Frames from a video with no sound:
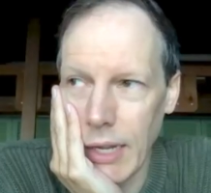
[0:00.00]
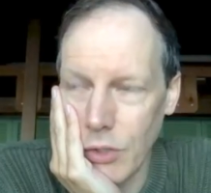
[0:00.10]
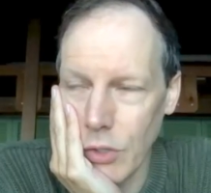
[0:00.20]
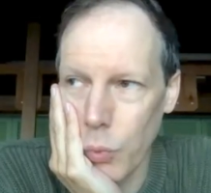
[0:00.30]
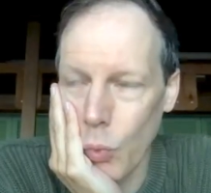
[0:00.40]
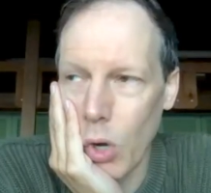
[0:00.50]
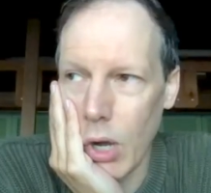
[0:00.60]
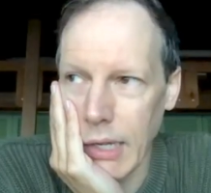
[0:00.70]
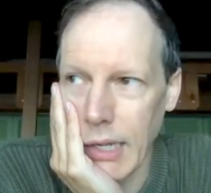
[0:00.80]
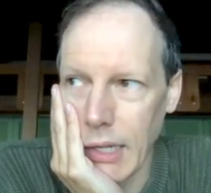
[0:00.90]
can't just
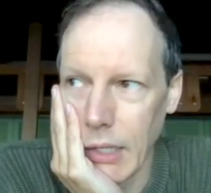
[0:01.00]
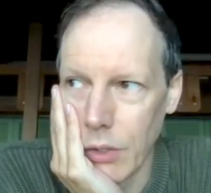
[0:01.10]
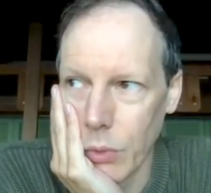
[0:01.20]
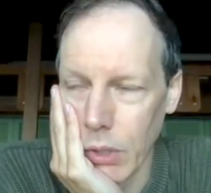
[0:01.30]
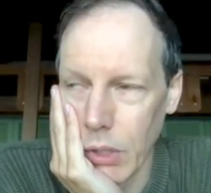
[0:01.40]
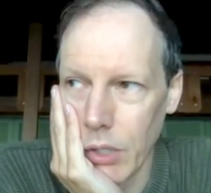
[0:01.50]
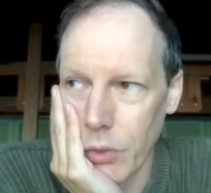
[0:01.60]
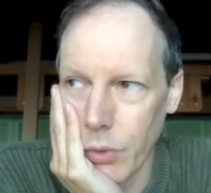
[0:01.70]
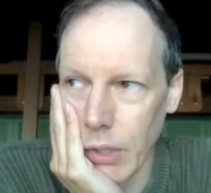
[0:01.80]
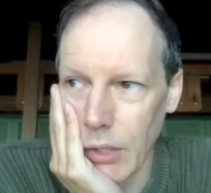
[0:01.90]
walk into a
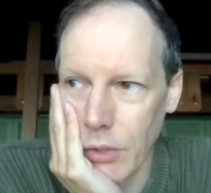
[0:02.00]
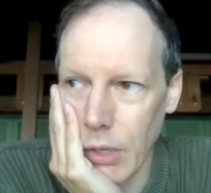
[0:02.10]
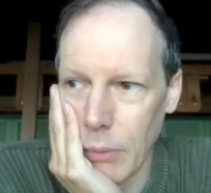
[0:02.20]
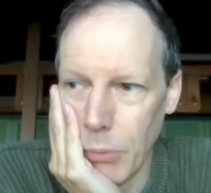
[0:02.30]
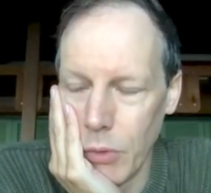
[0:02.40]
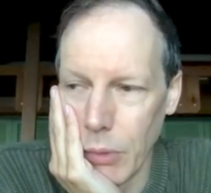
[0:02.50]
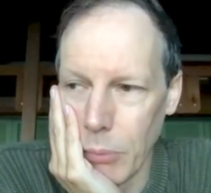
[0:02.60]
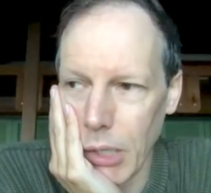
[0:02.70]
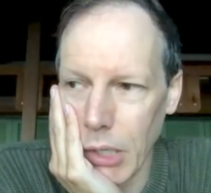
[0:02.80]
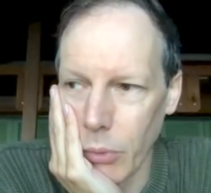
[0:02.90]
country and start moving
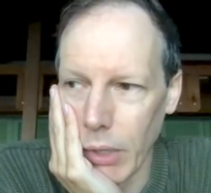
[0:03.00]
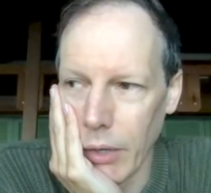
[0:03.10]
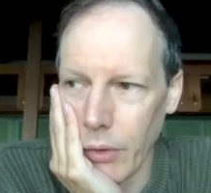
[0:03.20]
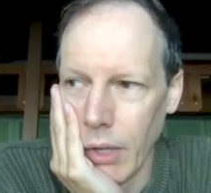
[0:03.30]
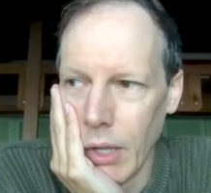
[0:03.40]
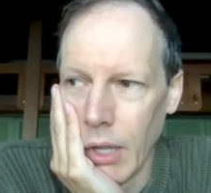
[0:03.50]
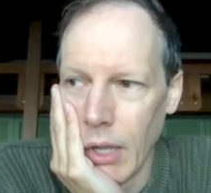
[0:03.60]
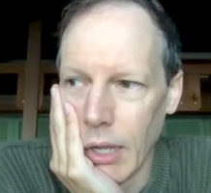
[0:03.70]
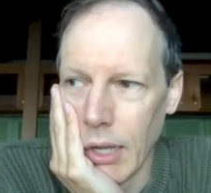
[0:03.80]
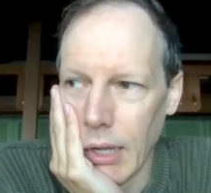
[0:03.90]
money around.
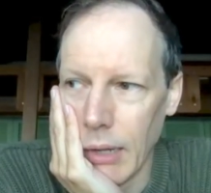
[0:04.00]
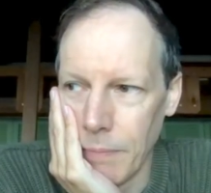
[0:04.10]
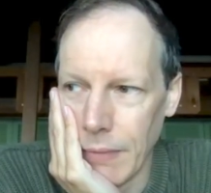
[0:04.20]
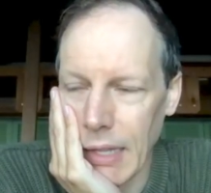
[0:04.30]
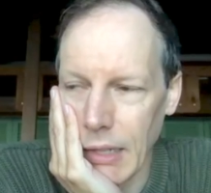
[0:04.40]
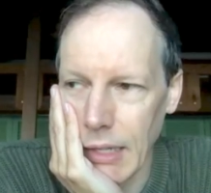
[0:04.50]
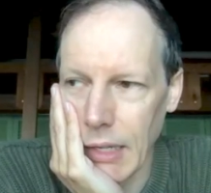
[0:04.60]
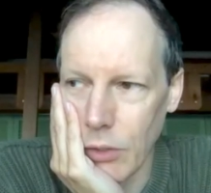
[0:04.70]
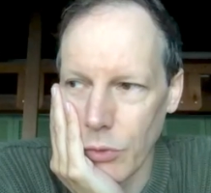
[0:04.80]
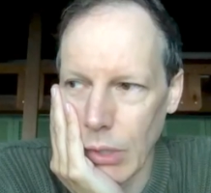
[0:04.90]
That'll get
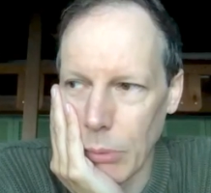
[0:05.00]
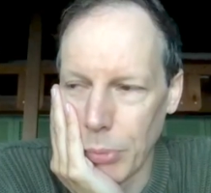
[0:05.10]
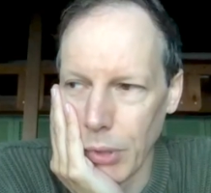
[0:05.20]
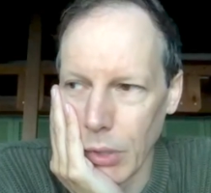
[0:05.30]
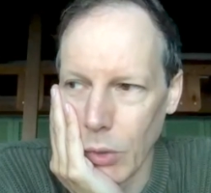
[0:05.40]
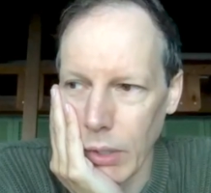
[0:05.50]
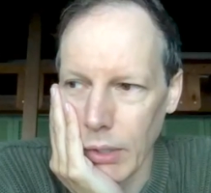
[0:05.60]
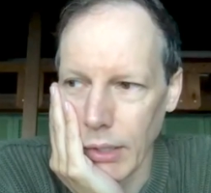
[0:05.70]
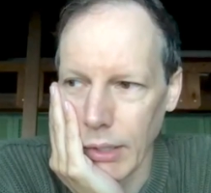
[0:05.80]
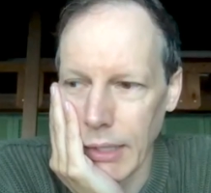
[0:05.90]
you in trouble pretty
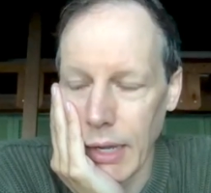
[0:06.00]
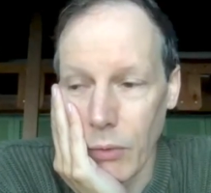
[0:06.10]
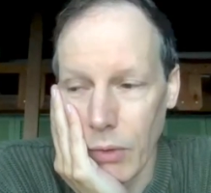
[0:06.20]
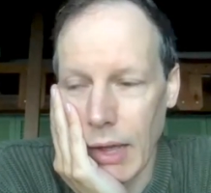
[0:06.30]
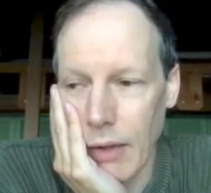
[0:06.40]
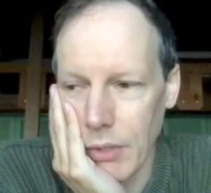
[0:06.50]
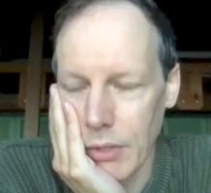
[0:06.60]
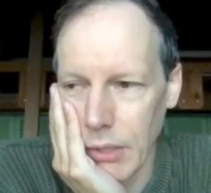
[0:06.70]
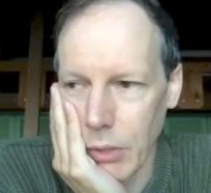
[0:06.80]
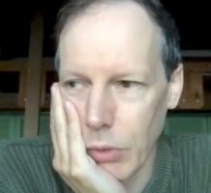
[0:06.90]
quickly. Now,
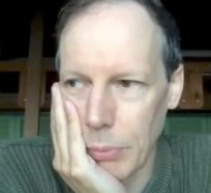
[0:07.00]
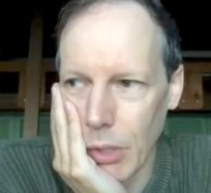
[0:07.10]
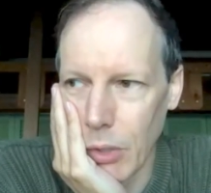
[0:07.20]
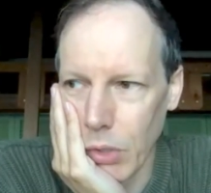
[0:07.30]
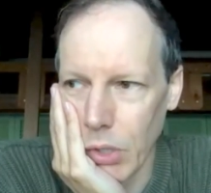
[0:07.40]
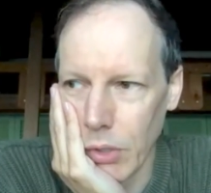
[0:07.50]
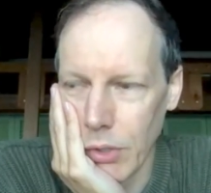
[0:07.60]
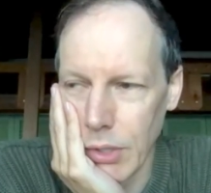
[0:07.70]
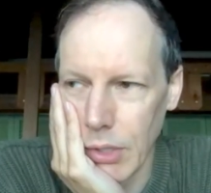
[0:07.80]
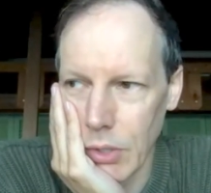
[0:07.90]
obviously, the
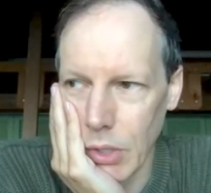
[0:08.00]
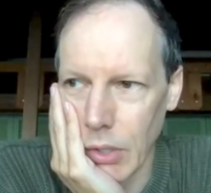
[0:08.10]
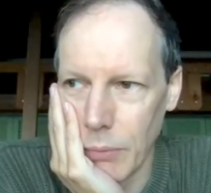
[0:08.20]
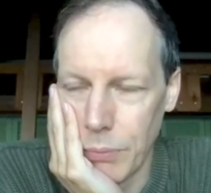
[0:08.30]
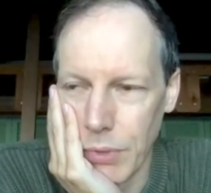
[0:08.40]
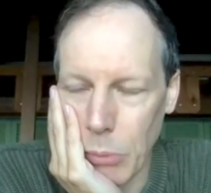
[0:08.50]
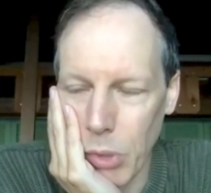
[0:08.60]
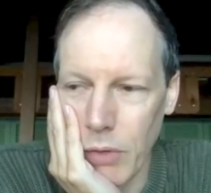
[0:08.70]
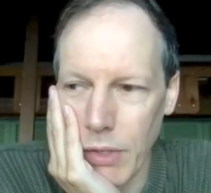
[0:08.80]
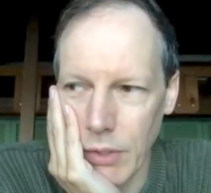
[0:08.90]
cryptocurrencies are
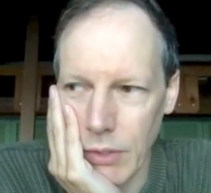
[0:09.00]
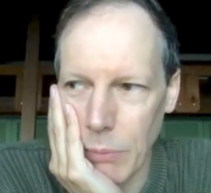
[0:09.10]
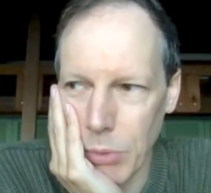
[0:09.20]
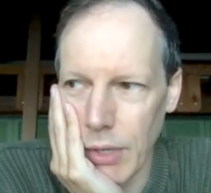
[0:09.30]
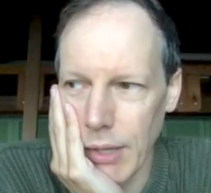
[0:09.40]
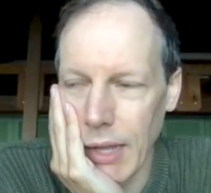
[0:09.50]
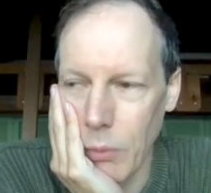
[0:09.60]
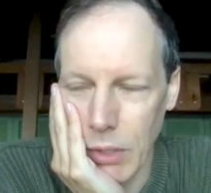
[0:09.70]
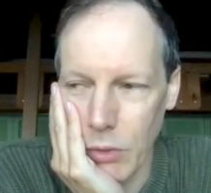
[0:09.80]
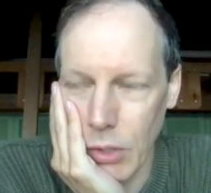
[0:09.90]
somewhat of an exception to that, and
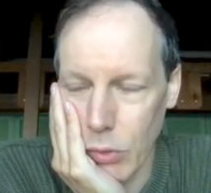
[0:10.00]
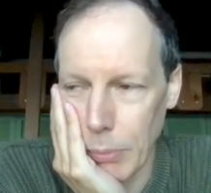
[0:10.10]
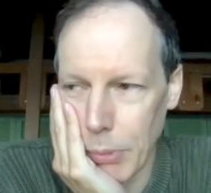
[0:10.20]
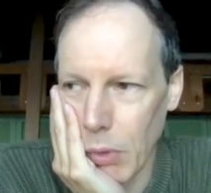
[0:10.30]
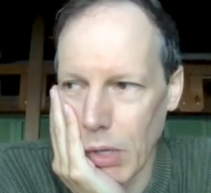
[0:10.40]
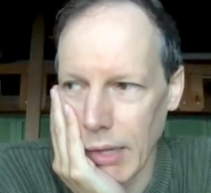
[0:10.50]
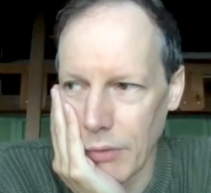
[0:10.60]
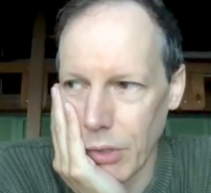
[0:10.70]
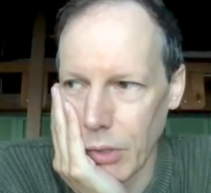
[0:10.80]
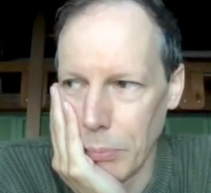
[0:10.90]
we could talk crypto all
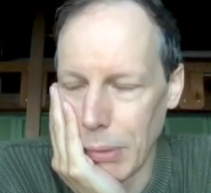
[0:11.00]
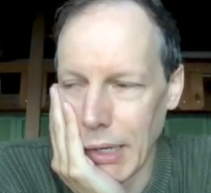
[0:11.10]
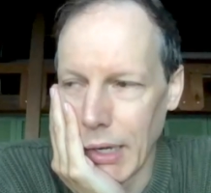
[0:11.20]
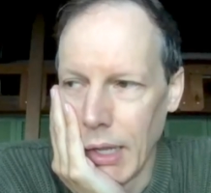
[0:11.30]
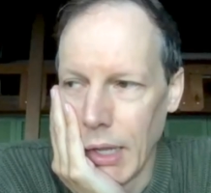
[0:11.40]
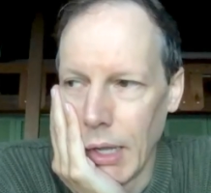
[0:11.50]
afternoon. But